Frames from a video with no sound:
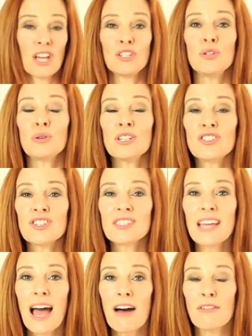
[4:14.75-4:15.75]
You can just
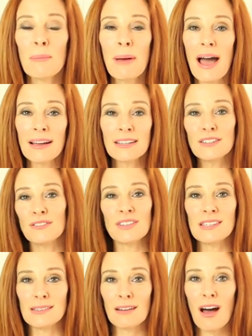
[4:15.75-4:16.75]
have a packet of
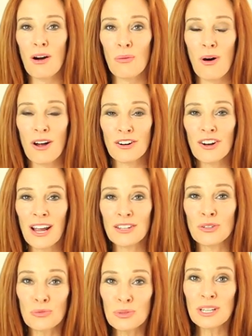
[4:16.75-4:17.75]
this in hot water
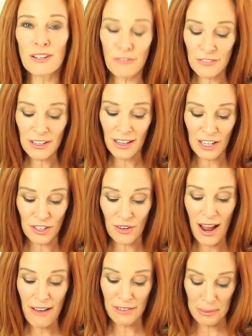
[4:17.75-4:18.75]
and you really feel like you're
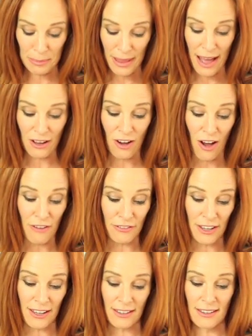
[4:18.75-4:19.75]
having black
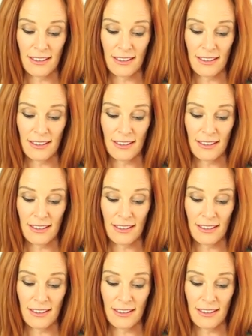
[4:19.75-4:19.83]
coffee.